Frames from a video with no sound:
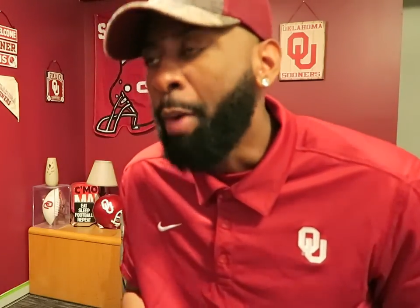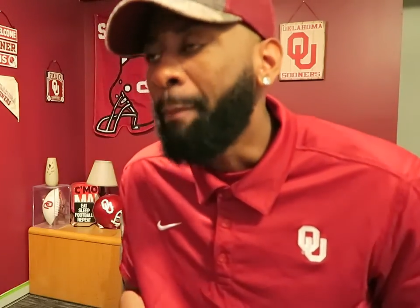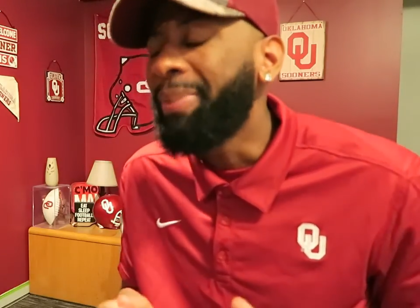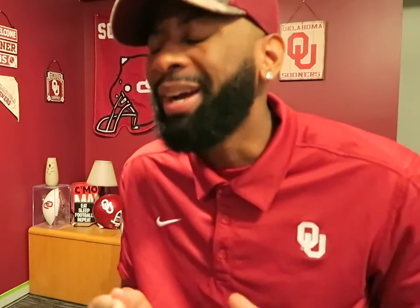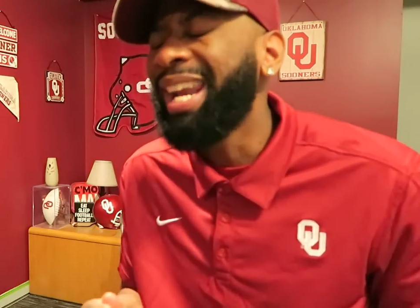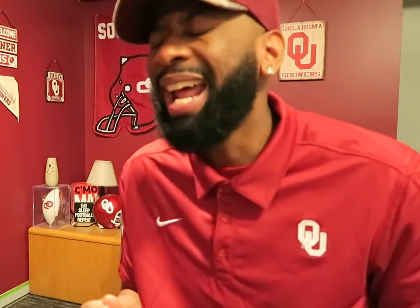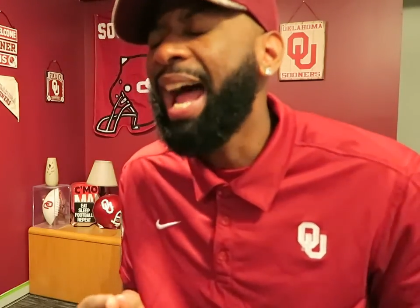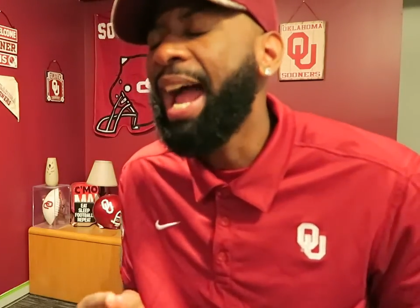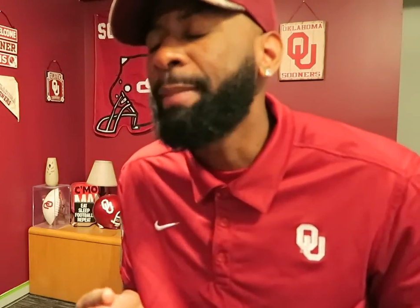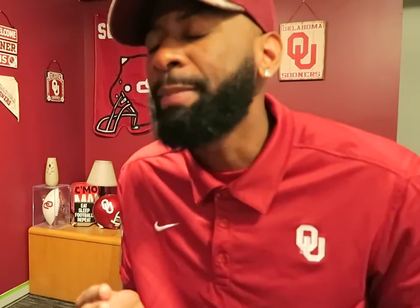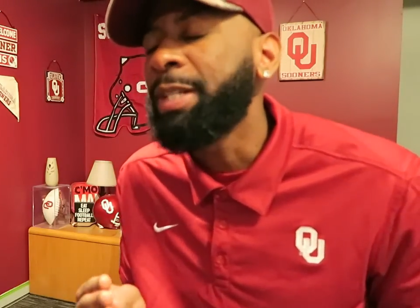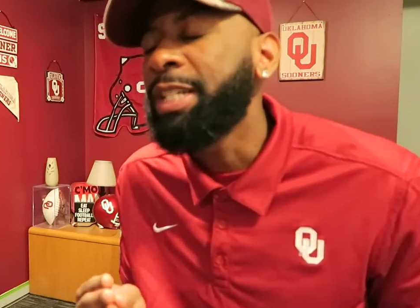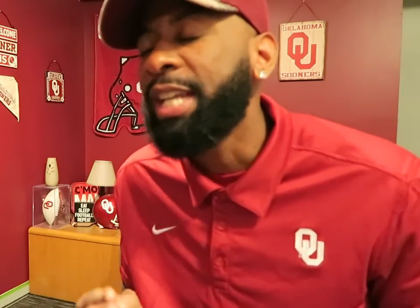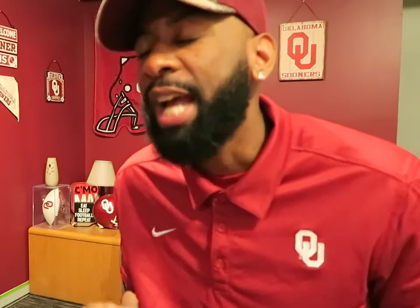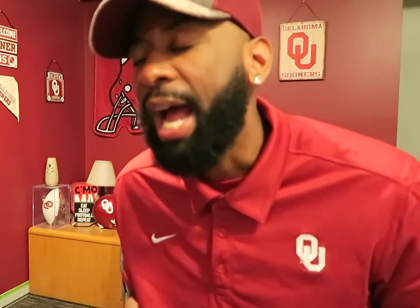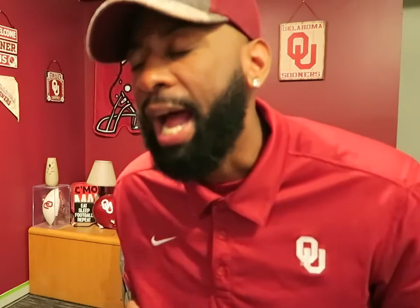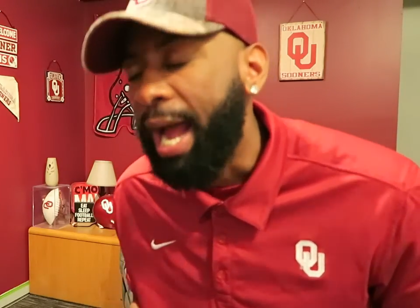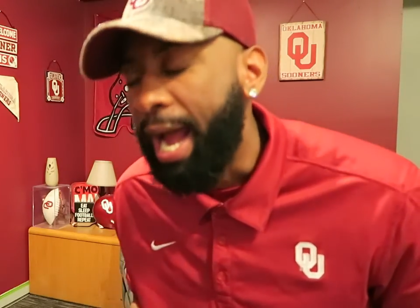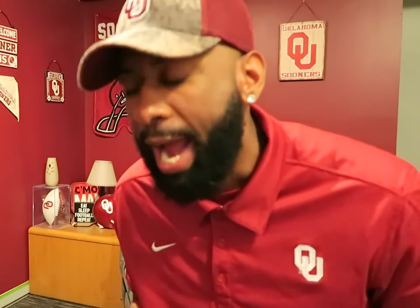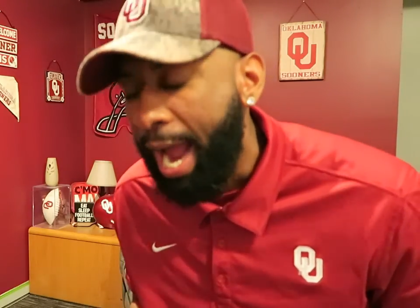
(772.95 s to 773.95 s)
but I'm
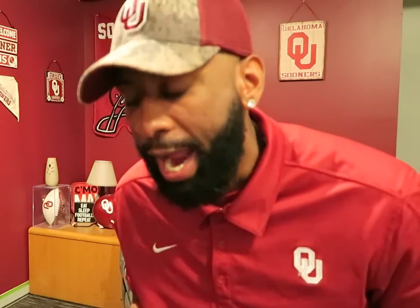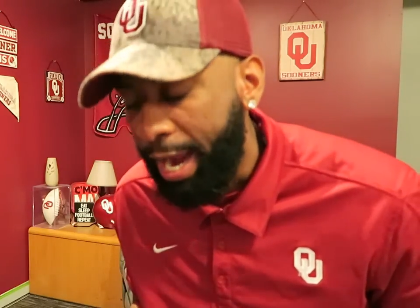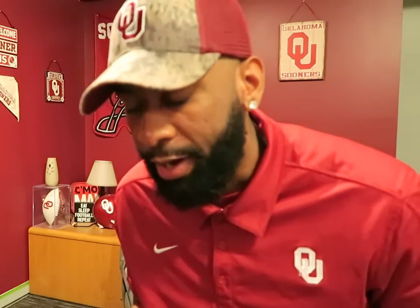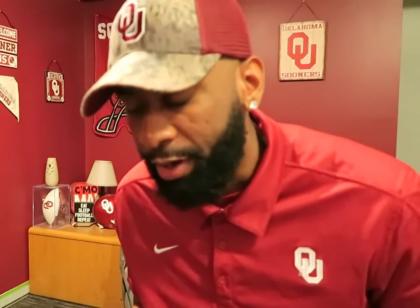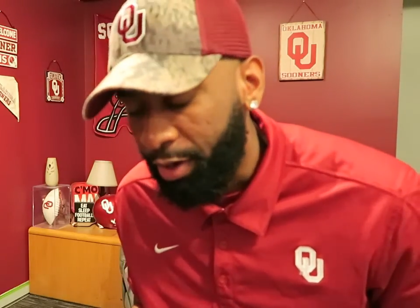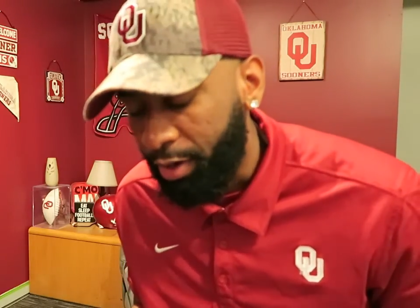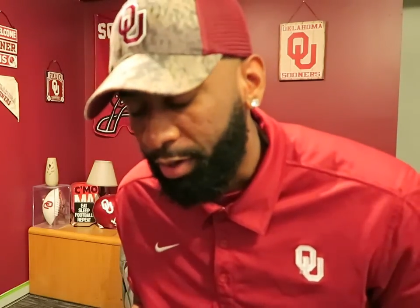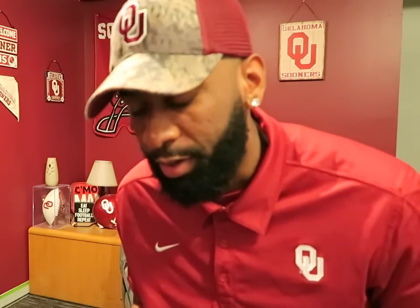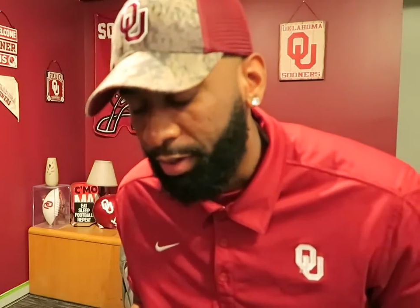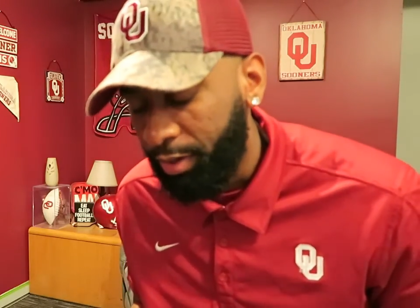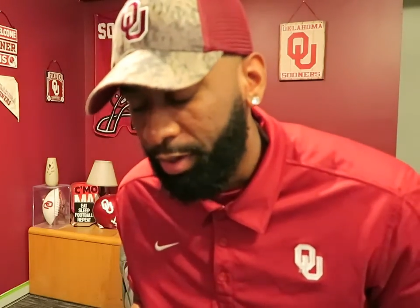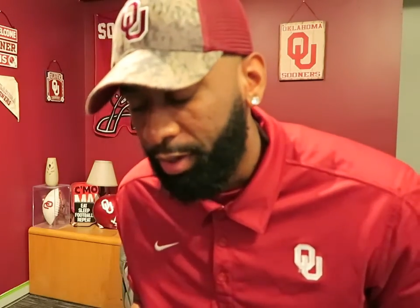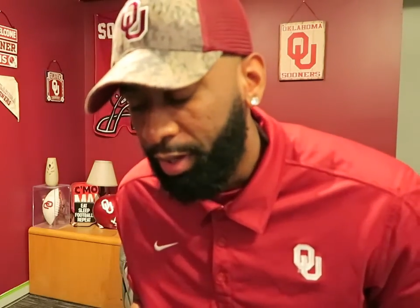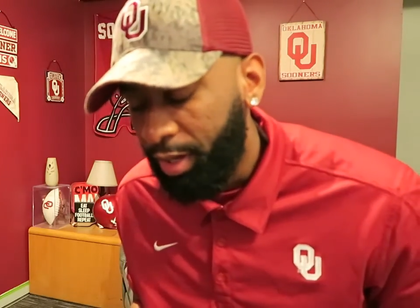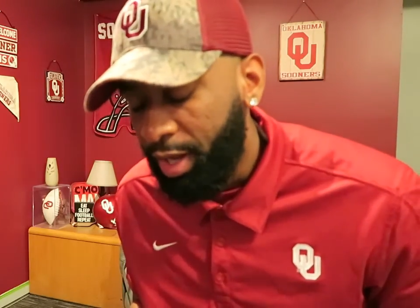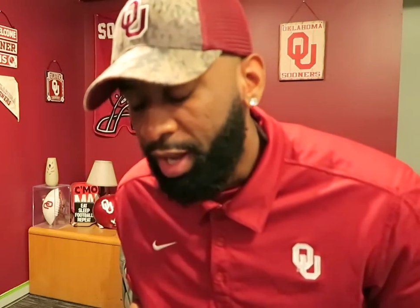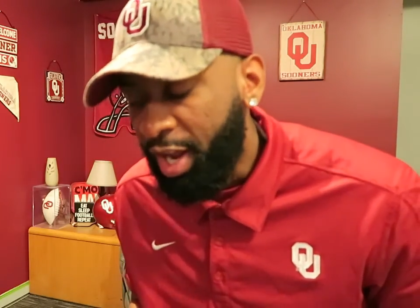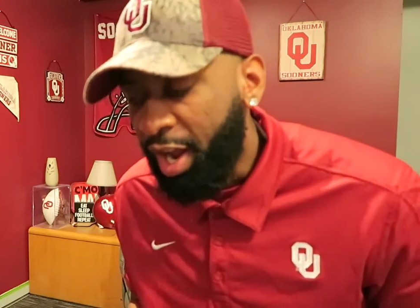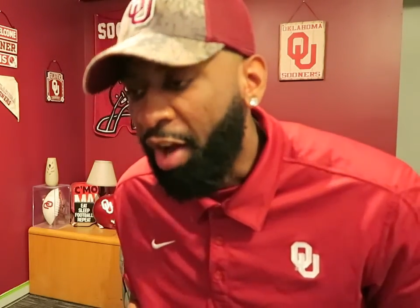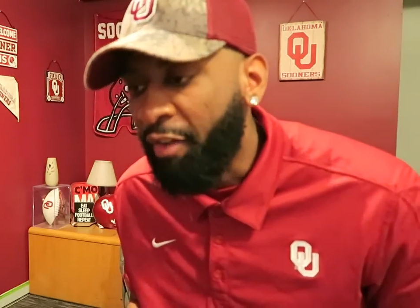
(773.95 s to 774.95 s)
tired
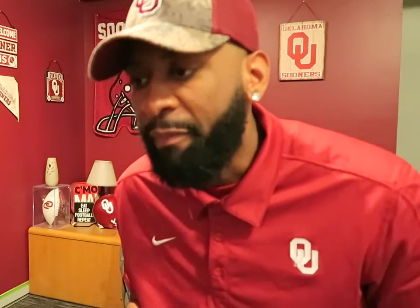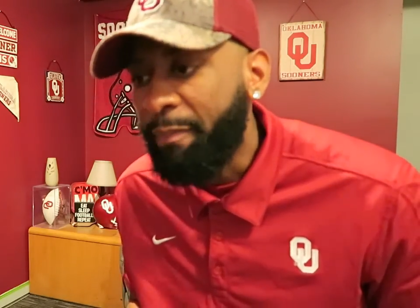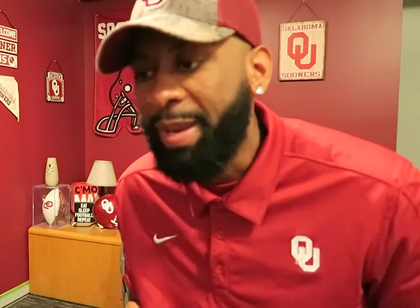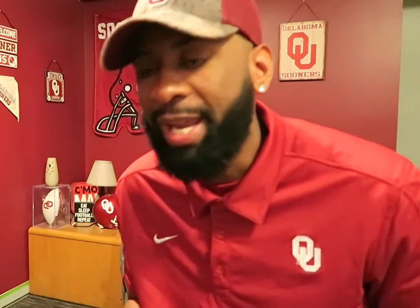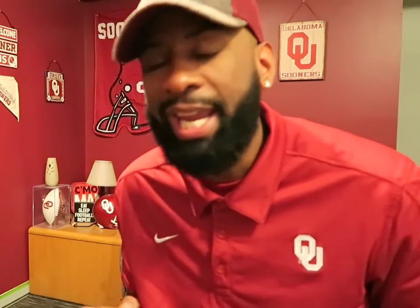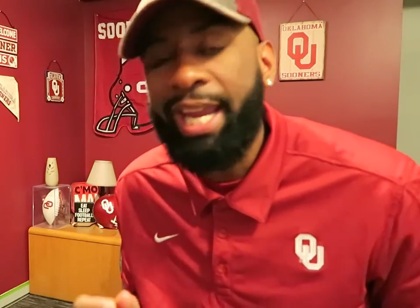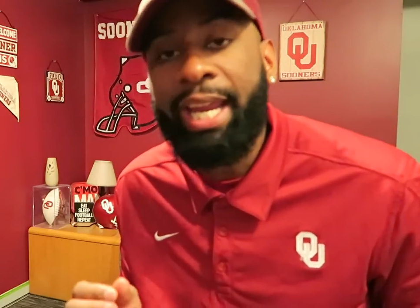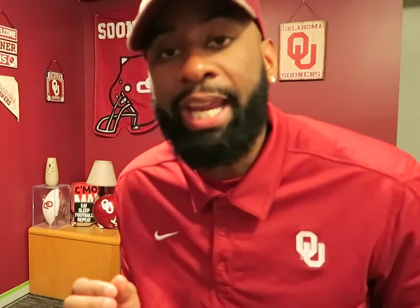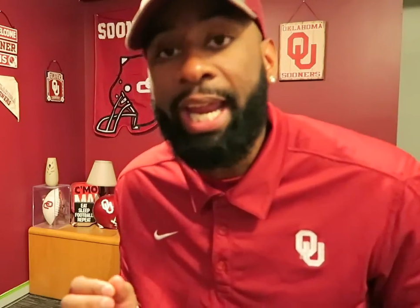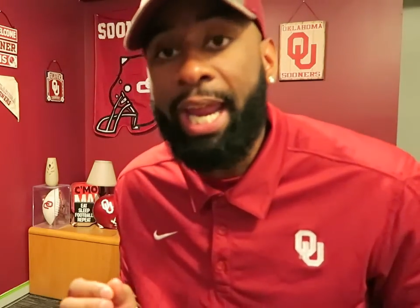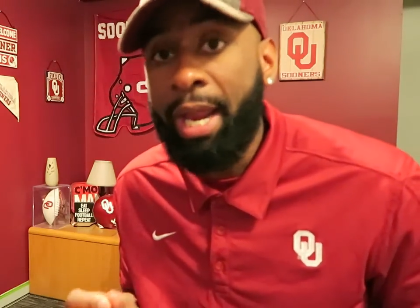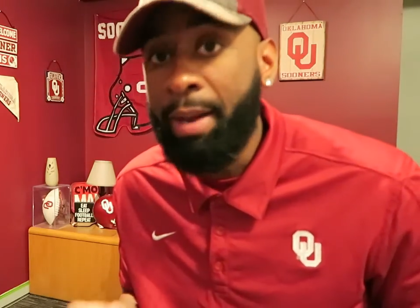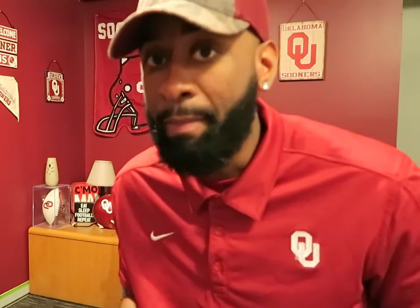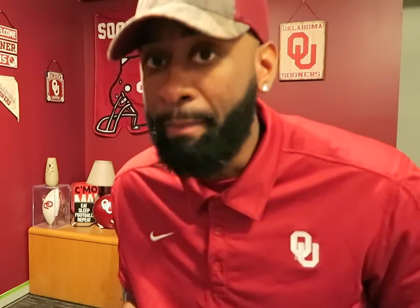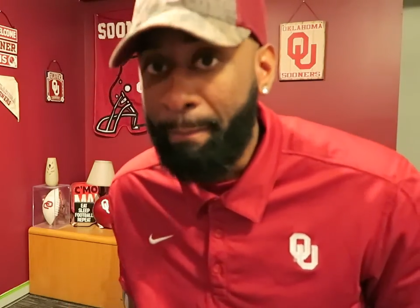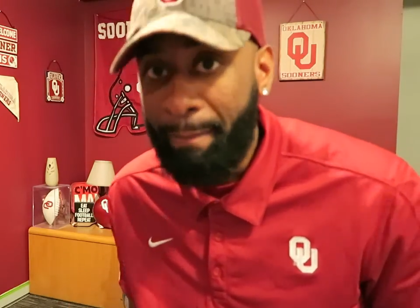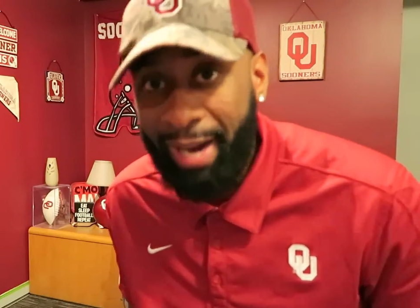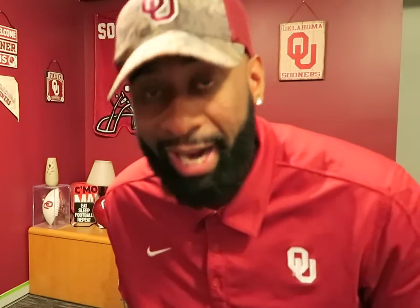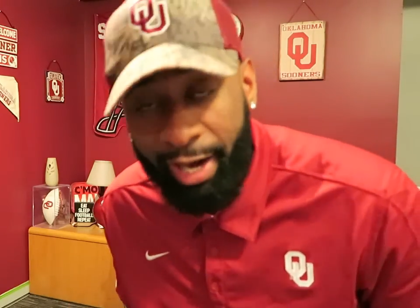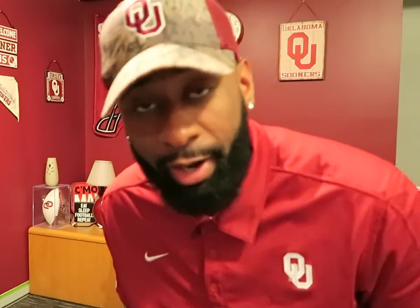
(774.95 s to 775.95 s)
of being
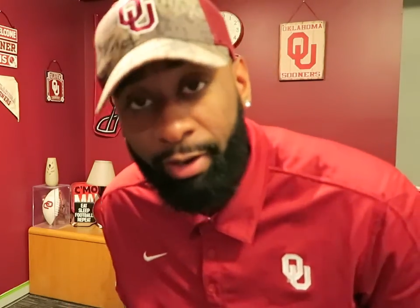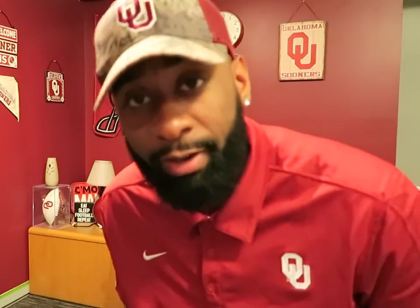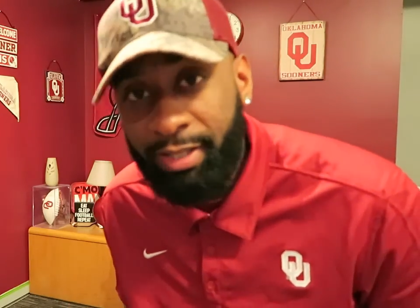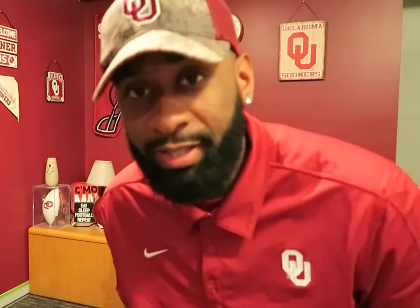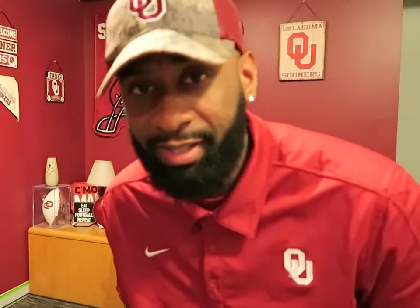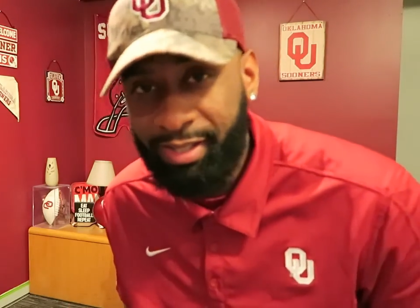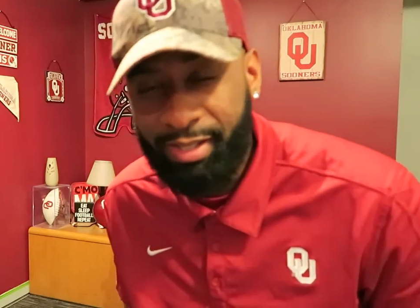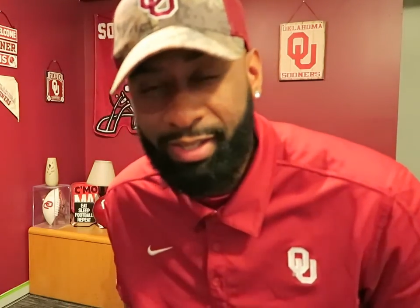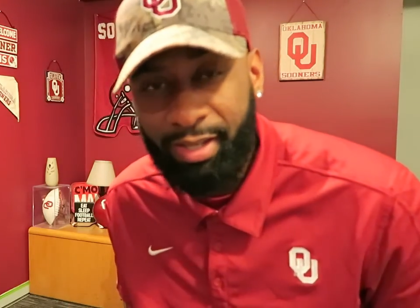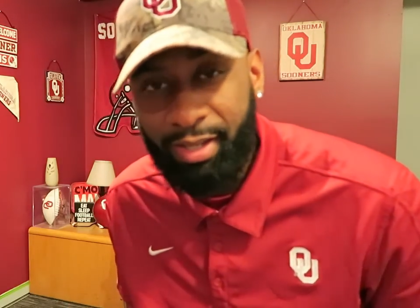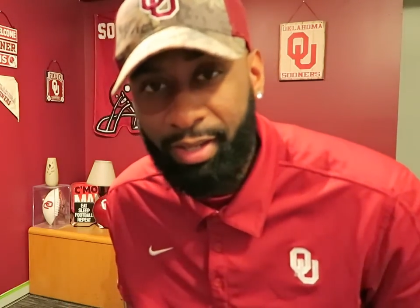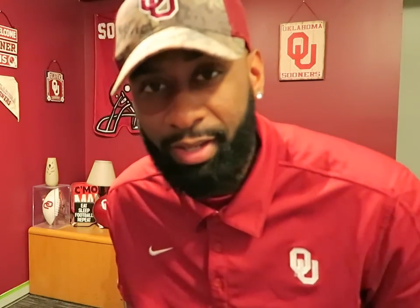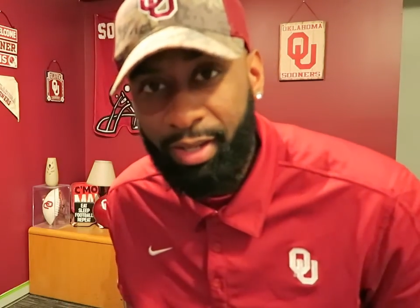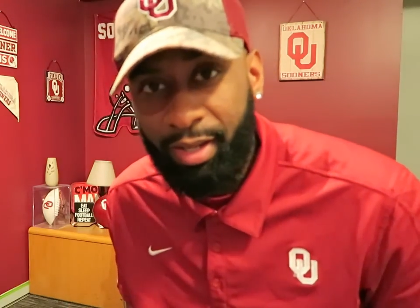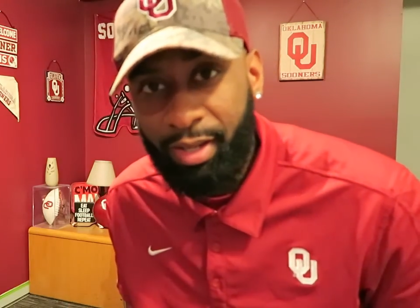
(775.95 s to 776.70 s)
embarrassed.